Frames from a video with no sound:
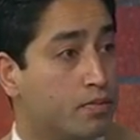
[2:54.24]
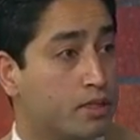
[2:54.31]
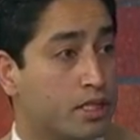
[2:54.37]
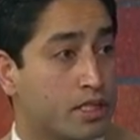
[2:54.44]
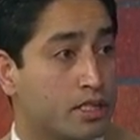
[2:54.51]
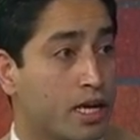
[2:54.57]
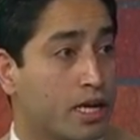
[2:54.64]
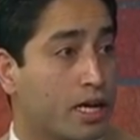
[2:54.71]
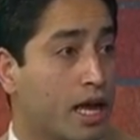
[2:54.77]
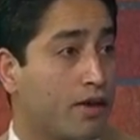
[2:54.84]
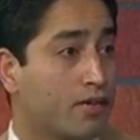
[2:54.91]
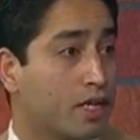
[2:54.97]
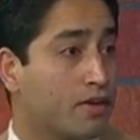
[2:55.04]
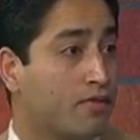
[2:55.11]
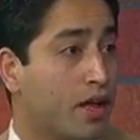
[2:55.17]
Things like
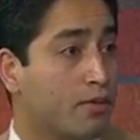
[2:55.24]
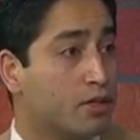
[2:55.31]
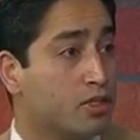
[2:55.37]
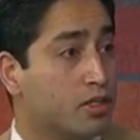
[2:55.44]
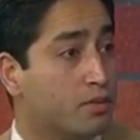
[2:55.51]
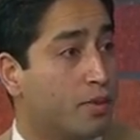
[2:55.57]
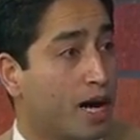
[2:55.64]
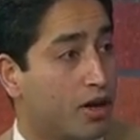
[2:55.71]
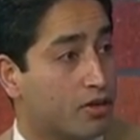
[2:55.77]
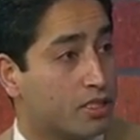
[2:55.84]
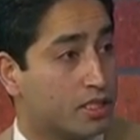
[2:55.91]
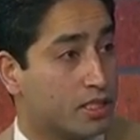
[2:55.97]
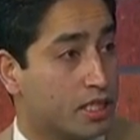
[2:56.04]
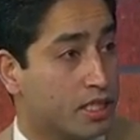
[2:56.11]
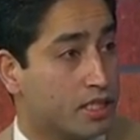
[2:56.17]
having inflammatory bowel
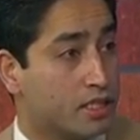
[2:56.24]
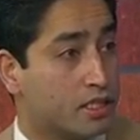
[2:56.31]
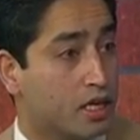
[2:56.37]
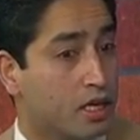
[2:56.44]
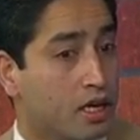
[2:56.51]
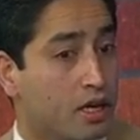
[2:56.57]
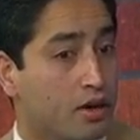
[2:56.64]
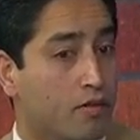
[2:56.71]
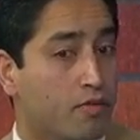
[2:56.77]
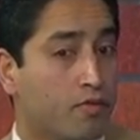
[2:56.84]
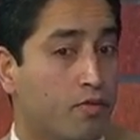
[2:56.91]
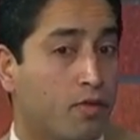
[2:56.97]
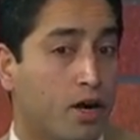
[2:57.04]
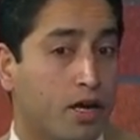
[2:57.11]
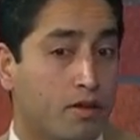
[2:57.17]
disease,
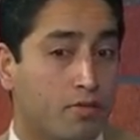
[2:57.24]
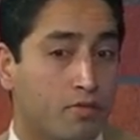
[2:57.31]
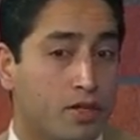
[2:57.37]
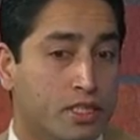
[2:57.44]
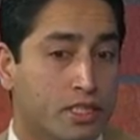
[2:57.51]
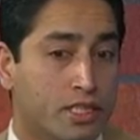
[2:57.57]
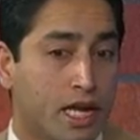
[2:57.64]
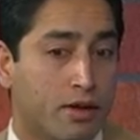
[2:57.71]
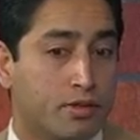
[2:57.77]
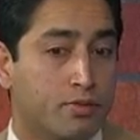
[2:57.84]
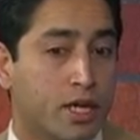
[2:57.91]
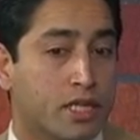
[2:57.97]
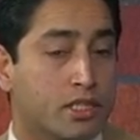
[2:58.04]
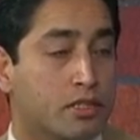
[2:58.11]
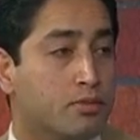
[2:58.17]
where we just have to be
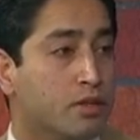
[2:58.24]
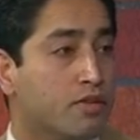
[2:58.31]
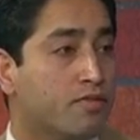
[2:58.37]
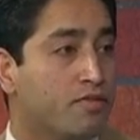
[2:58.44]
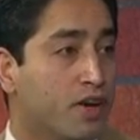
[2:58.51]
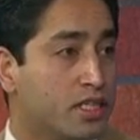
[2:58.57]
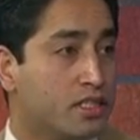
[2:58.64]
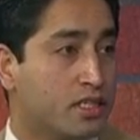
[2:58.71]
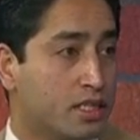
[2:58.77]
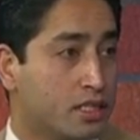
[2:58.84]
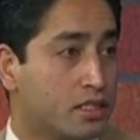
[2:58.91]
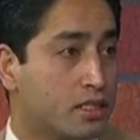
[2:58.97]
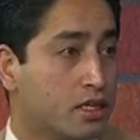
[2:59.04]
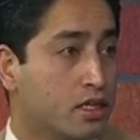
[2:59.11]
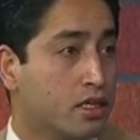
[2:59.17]
extremely
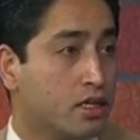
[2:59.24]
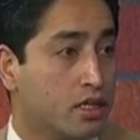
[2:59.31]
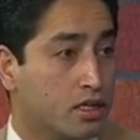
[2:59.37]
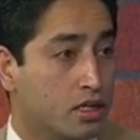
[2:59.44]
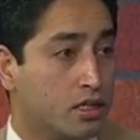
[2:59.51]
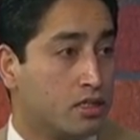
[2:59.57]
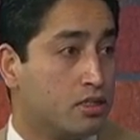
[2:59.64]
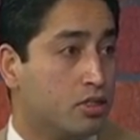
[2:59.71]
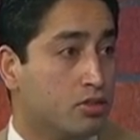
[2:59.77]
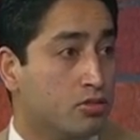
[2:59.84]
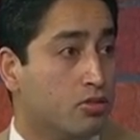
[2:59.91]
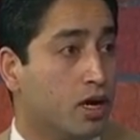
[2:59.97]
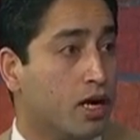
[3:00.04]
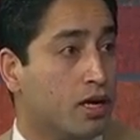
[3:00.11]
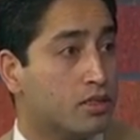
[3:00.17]
vigilant
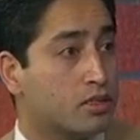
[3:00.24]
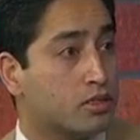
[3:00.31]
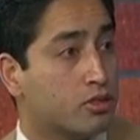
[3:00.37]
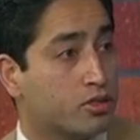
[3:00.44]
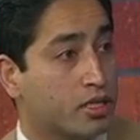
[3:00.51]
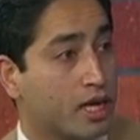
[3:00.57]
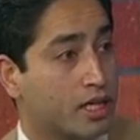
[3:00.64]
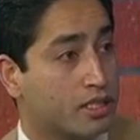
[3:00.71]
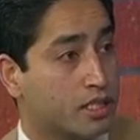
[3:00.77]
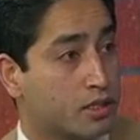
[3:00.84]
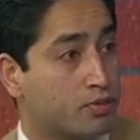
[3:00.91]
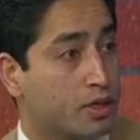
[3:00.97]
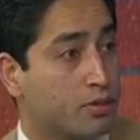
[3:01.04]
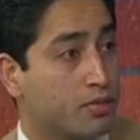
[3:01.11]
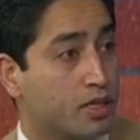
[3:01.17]
to scrutinize these
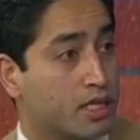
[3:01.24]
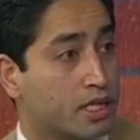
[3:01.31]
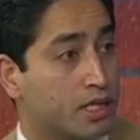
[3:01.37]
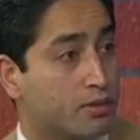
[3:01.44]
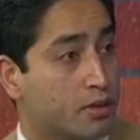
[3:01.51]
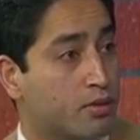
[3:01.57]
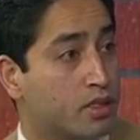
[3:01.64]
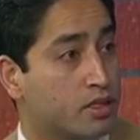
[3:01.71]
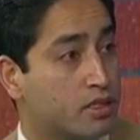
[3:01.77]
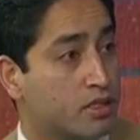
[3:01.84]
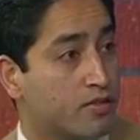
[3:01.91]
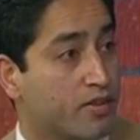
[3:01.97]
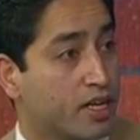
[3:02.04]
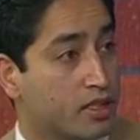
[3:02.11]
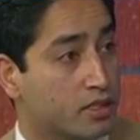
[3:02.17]
people and keep them under
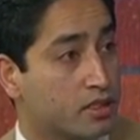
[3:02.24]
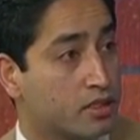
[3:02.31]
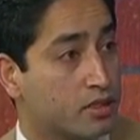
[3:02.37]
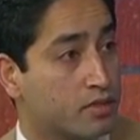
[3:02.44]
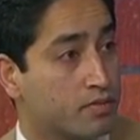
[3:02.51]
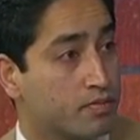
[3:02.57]
surveillance.